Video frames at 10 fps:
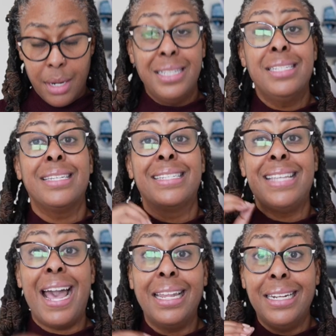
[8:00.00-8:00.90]
This is
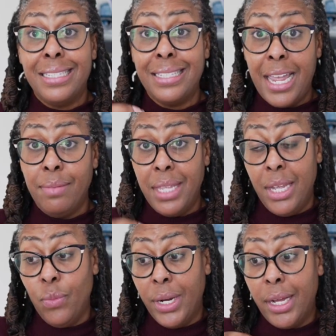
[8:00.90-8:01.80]
exactly the same
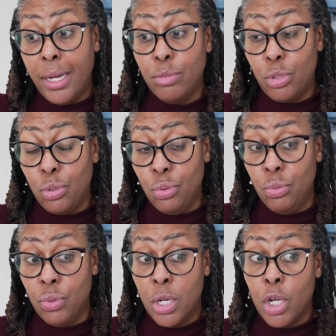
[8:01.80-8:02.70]
thing when it comes
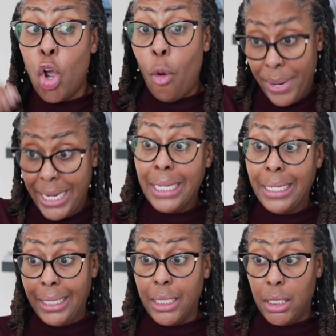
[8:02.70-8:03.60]
to
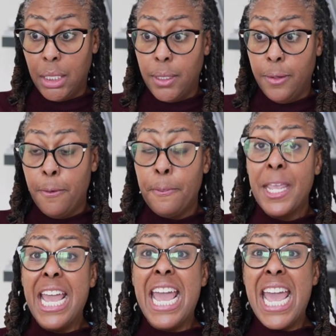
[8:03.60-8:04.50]
commingling.
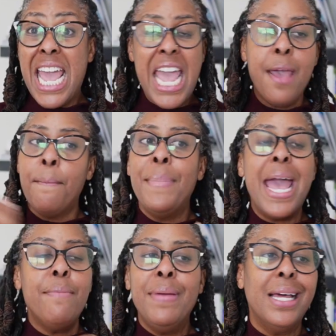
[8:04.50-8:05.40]
It
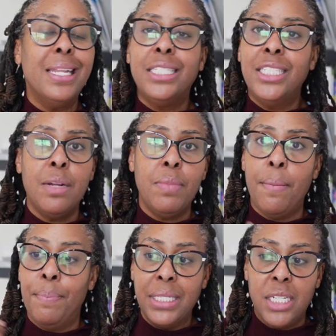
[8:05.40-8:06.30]
may be a
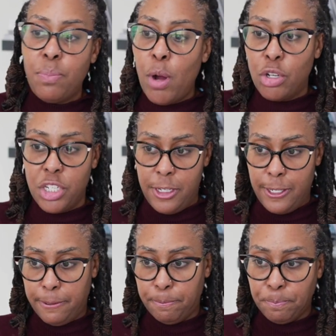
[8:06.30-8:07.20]
legitimate business
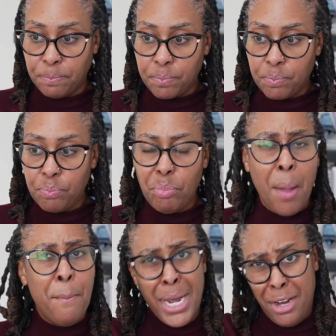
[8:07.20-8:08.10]
purchase,
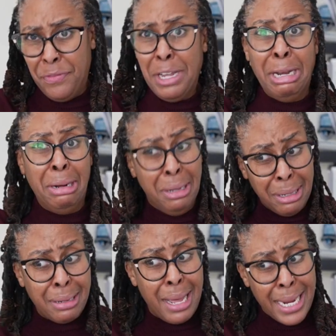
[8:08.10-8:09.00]
but if it
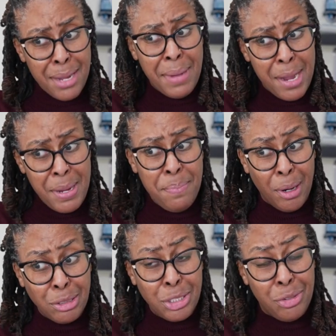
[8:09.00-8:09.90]
looked like it might be
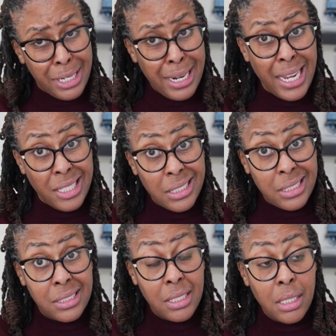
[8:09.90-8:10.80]
personal in
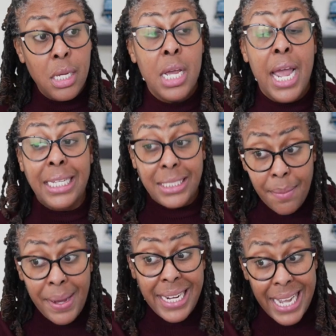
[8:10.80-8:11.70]
nature and
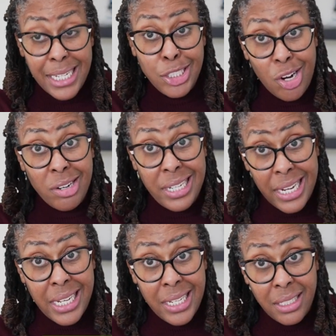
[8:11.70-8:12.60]
somebody got to start
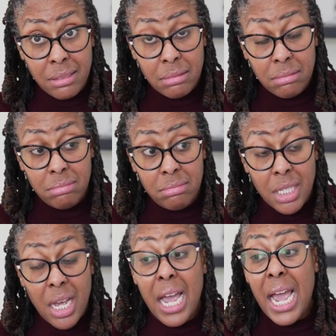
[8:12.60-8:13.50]
digging,
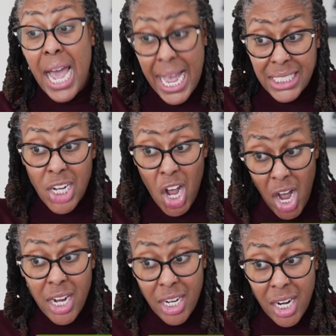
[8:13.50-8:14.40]
as an
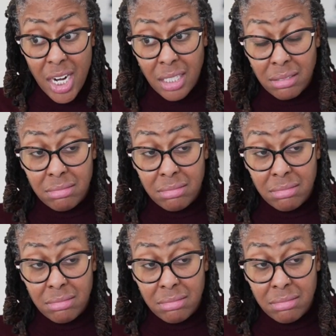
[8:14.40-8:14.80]
auditor,